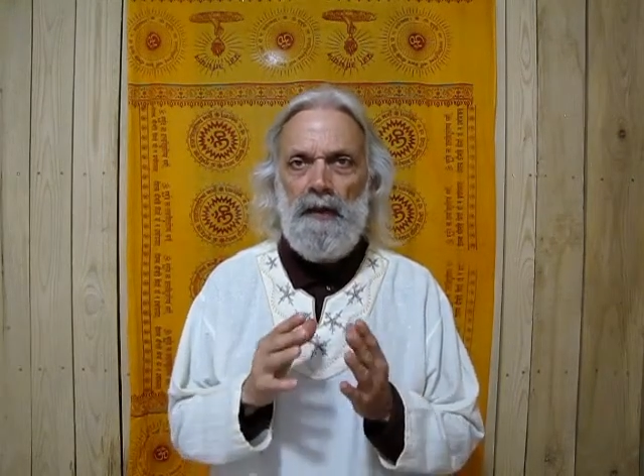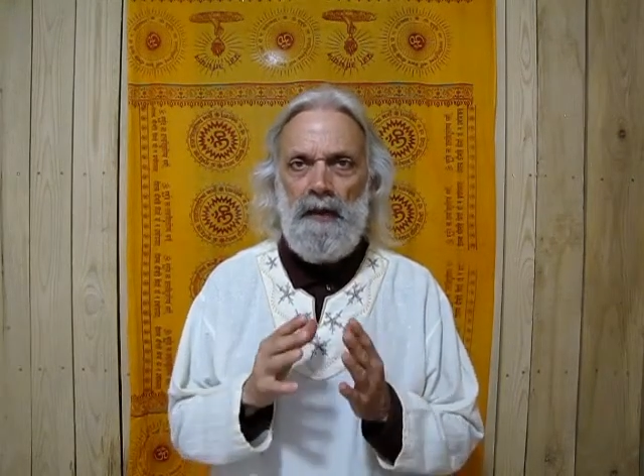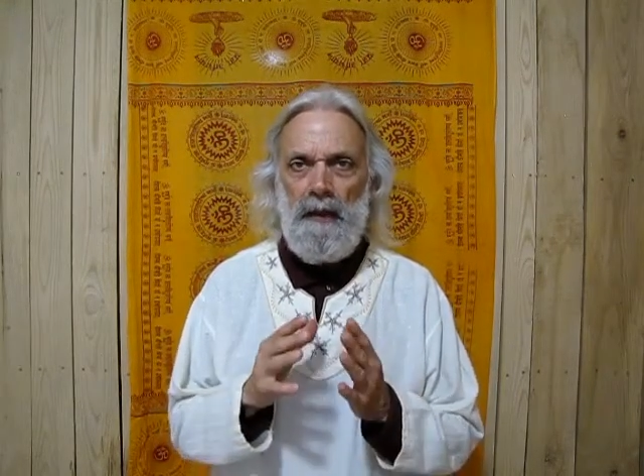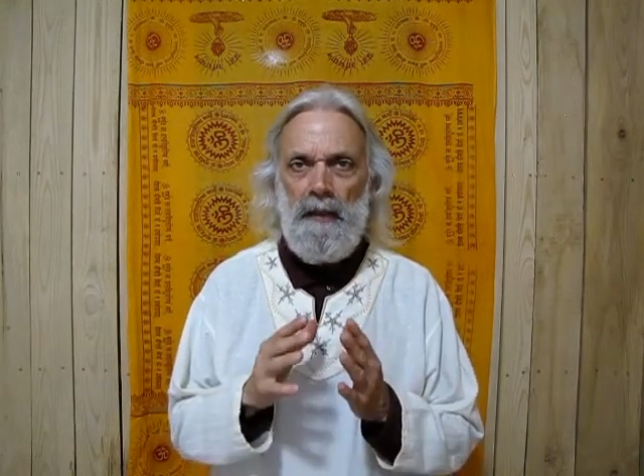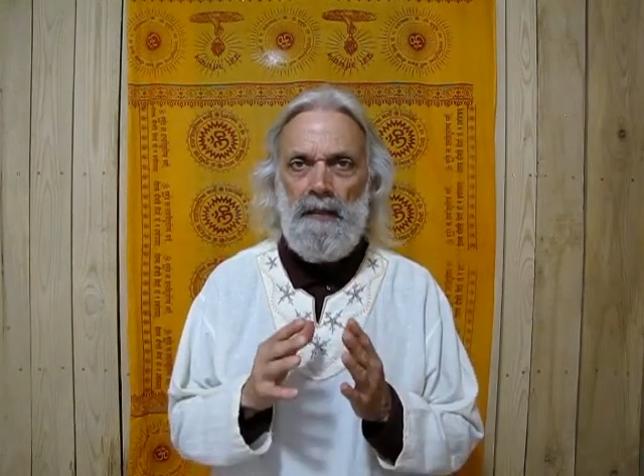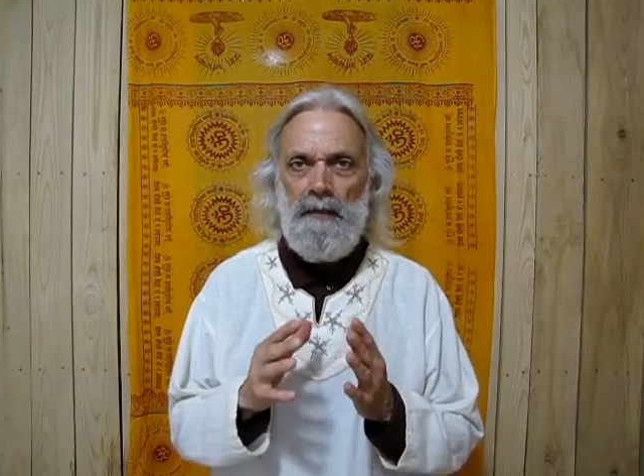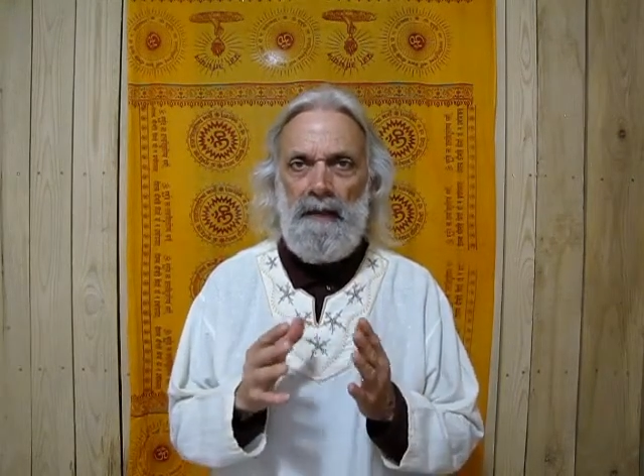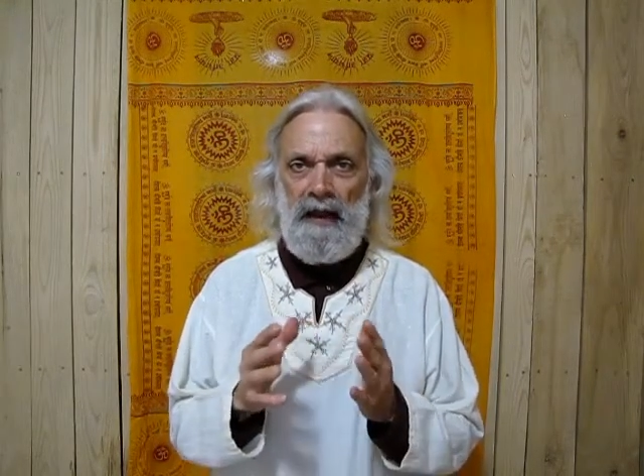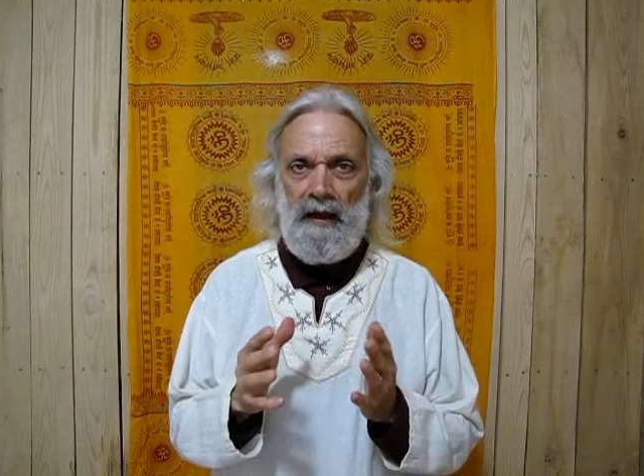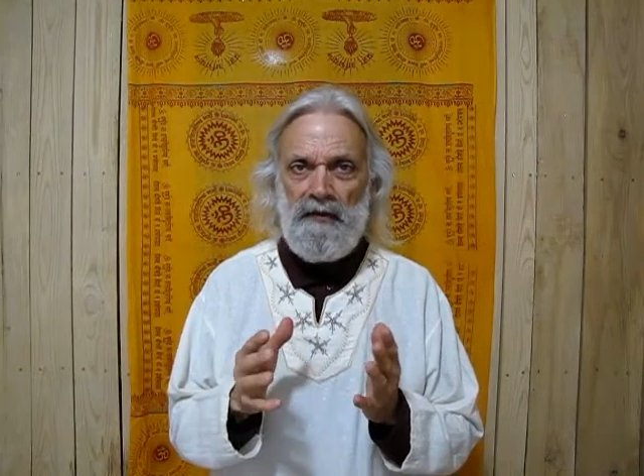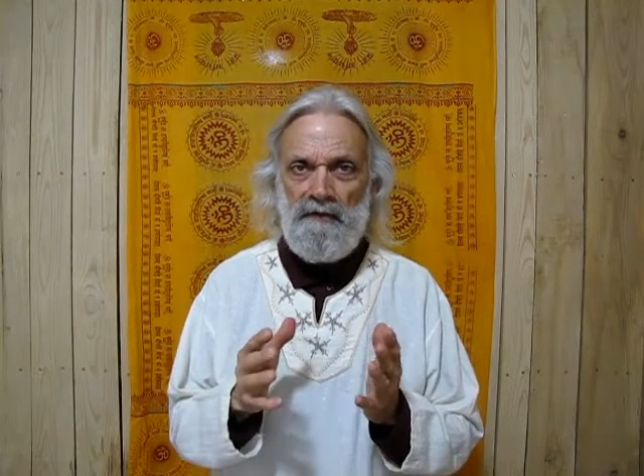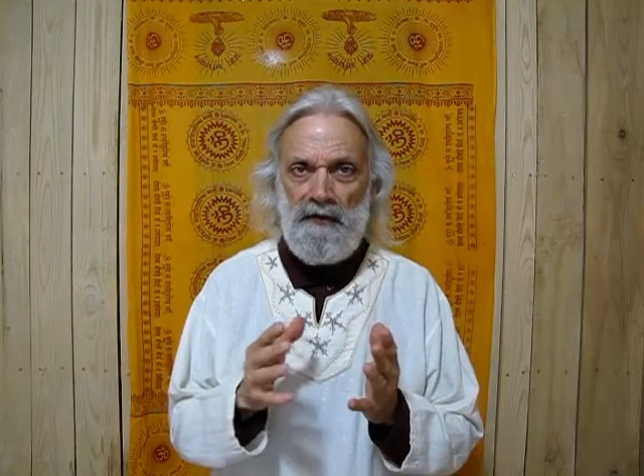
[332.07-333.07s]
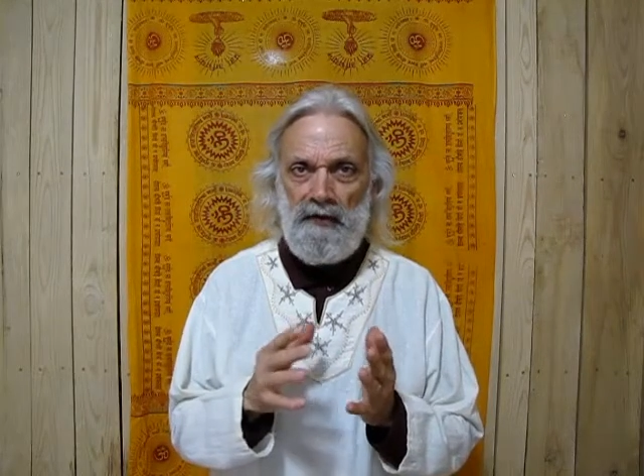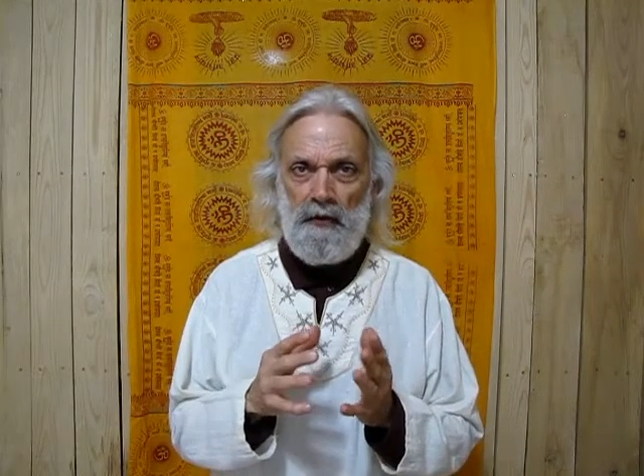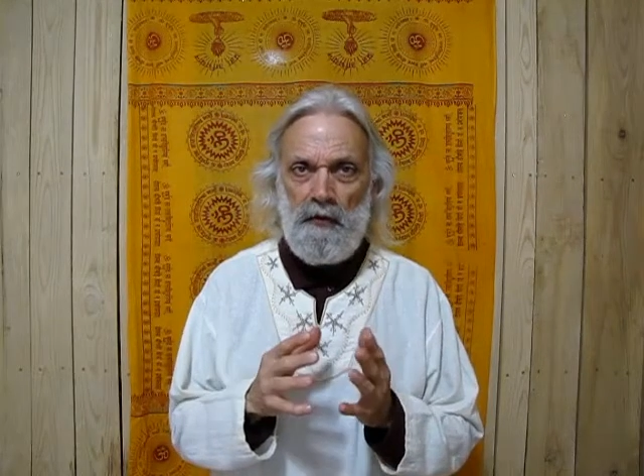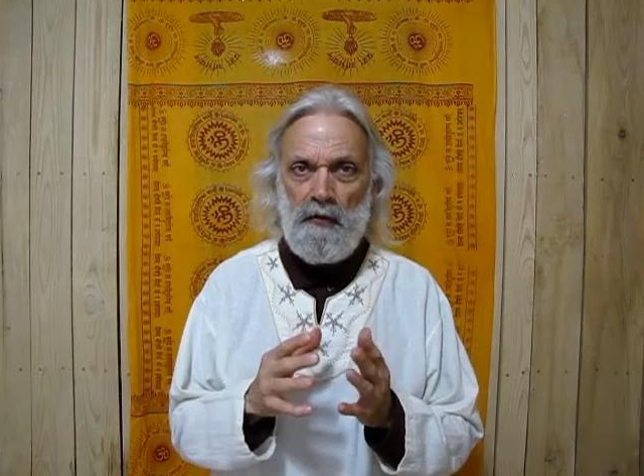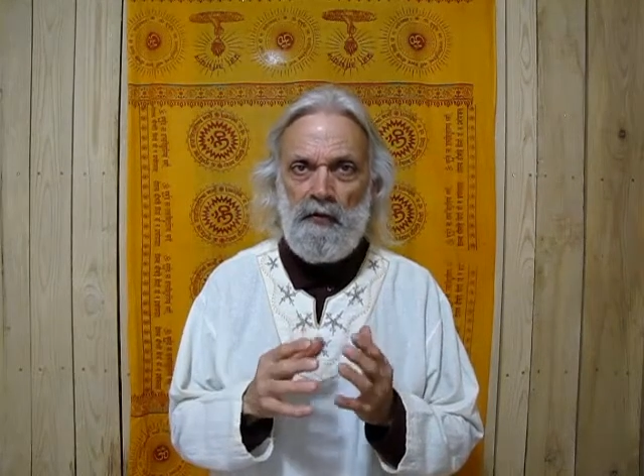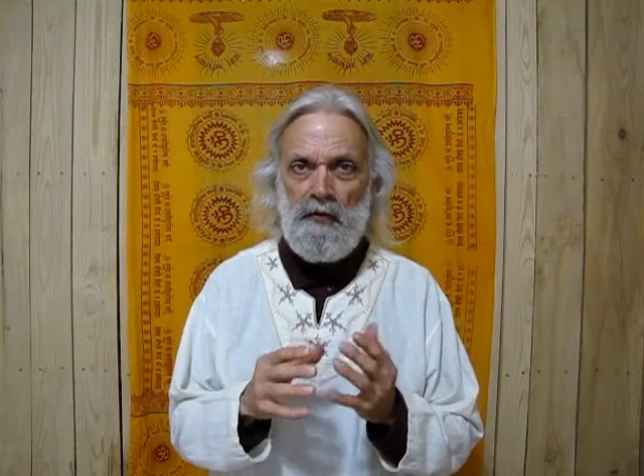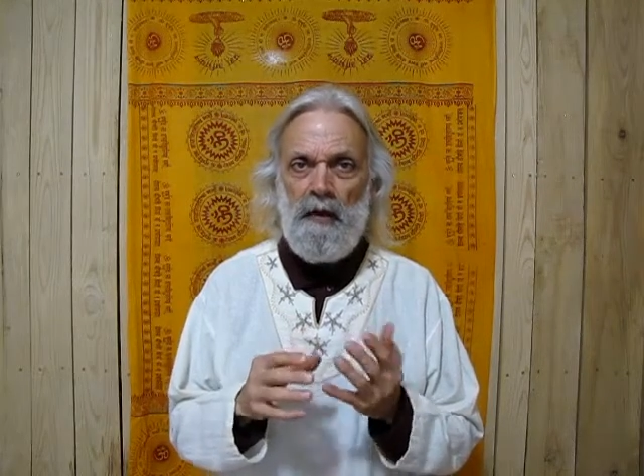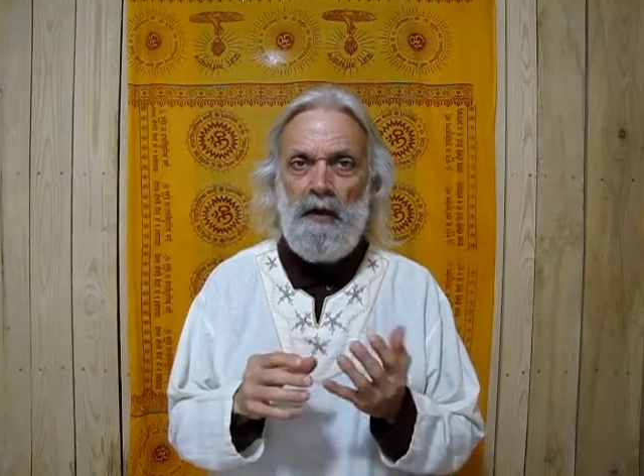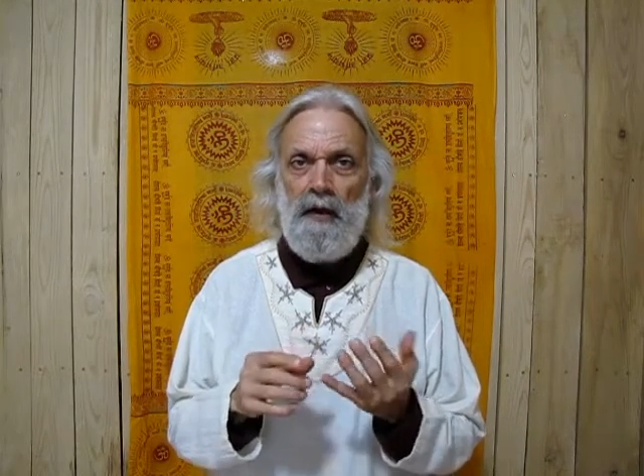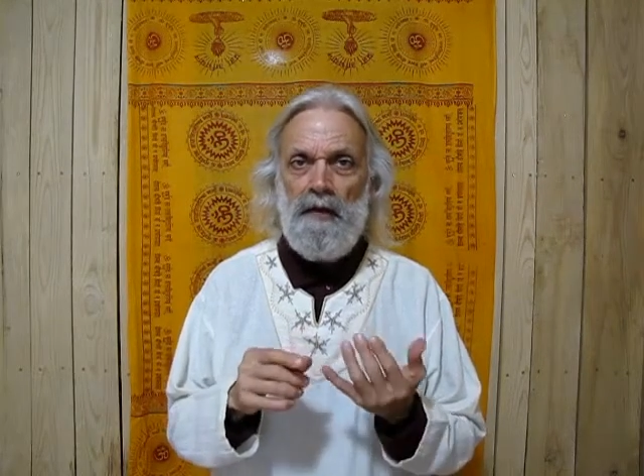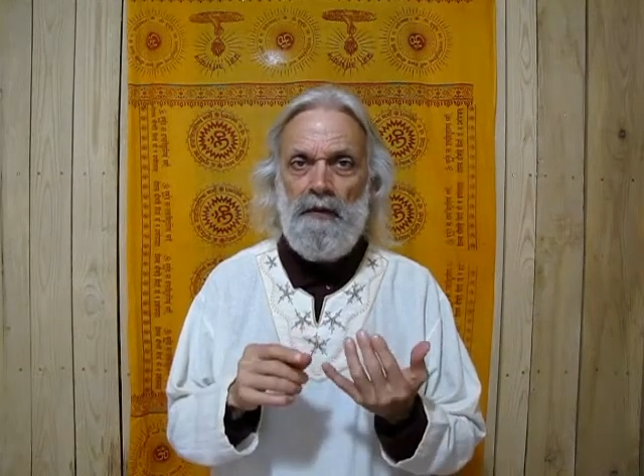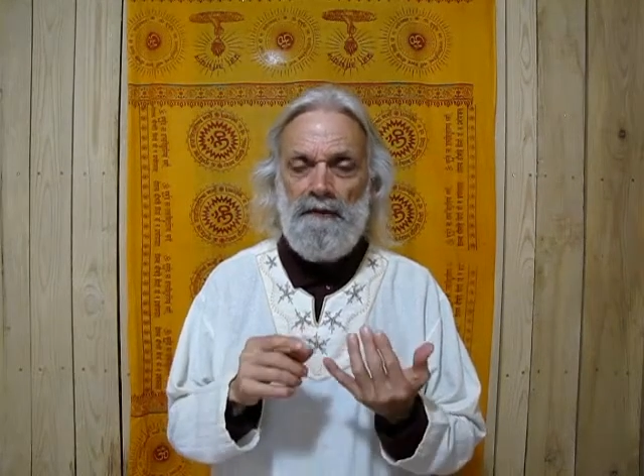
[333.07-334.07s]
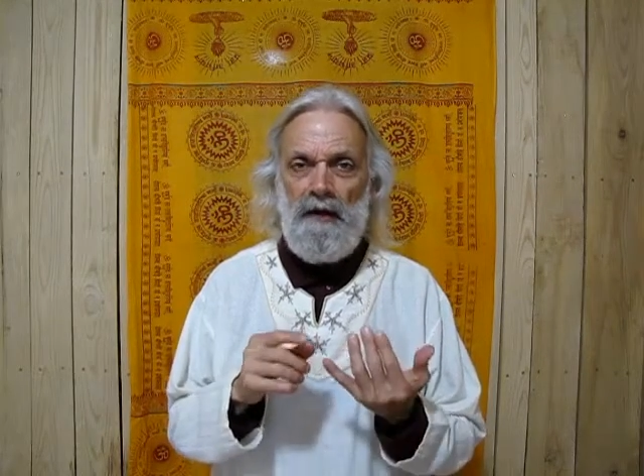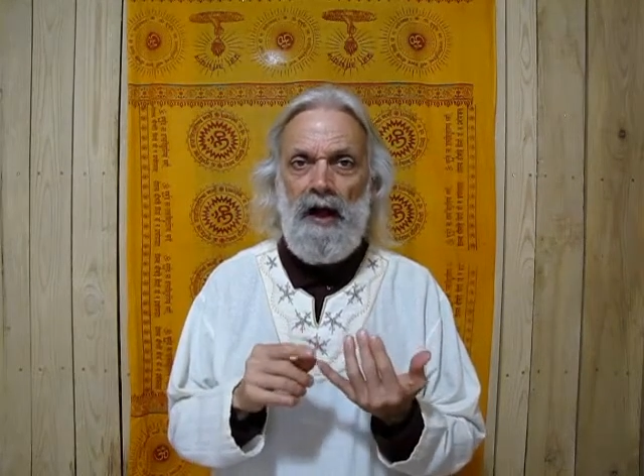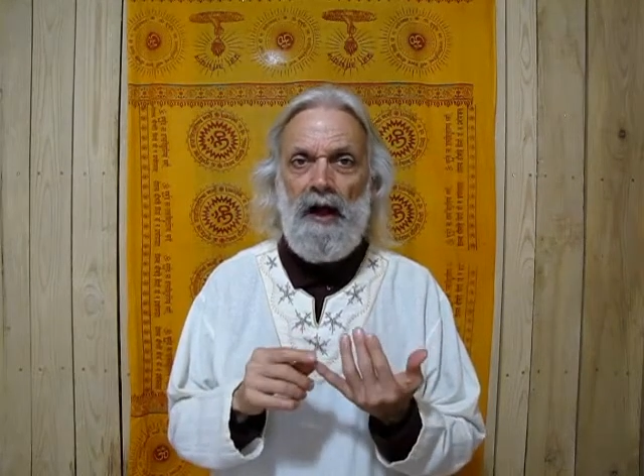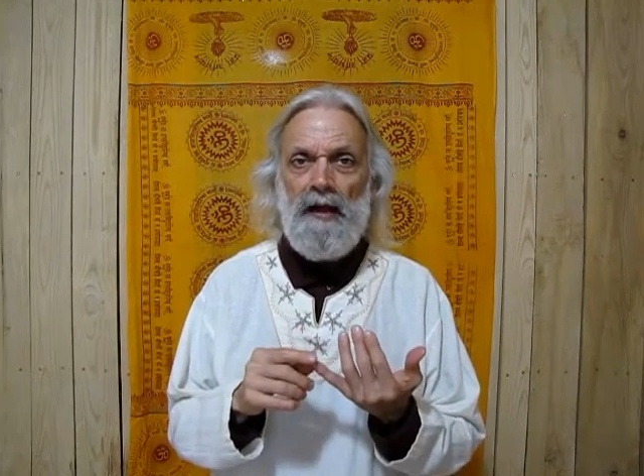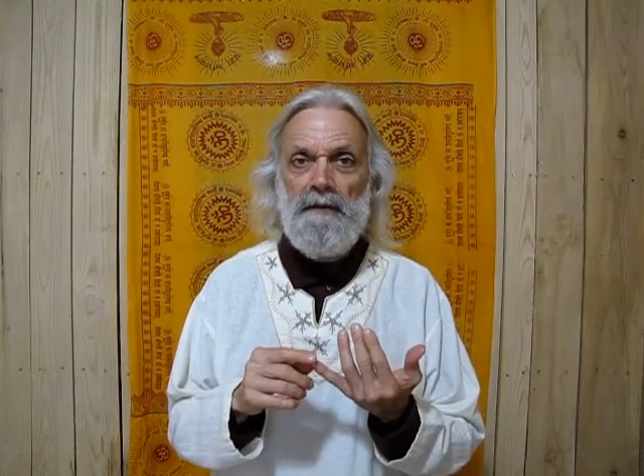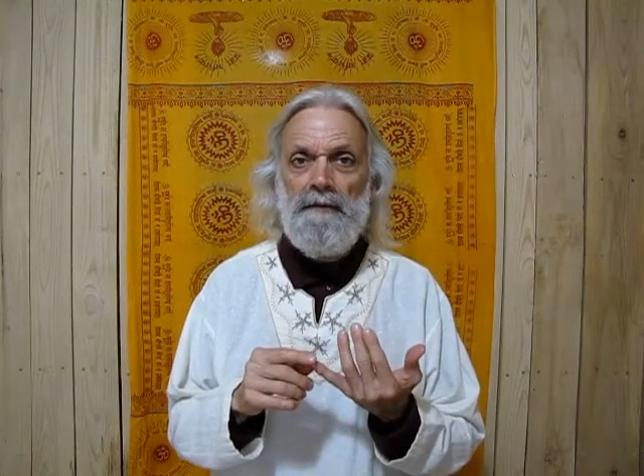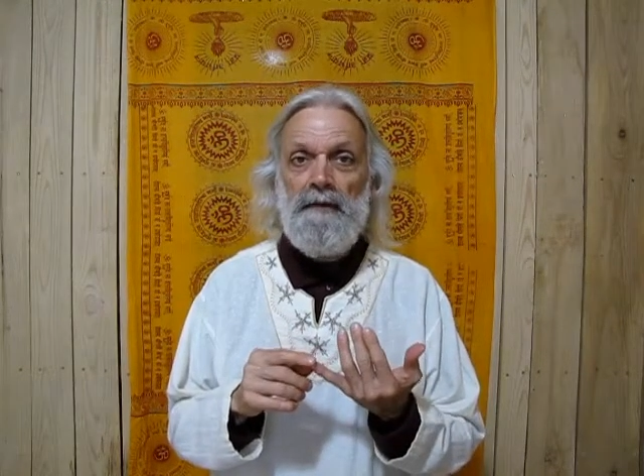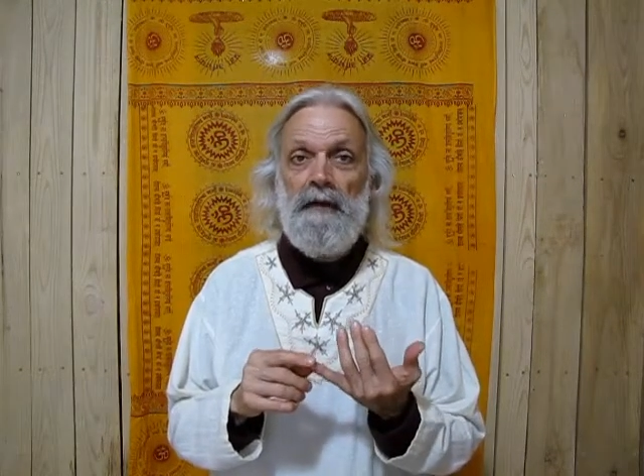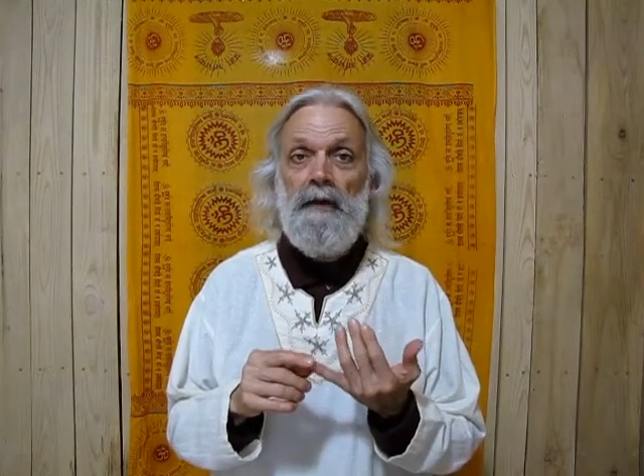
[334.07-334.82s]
in the past videos the 5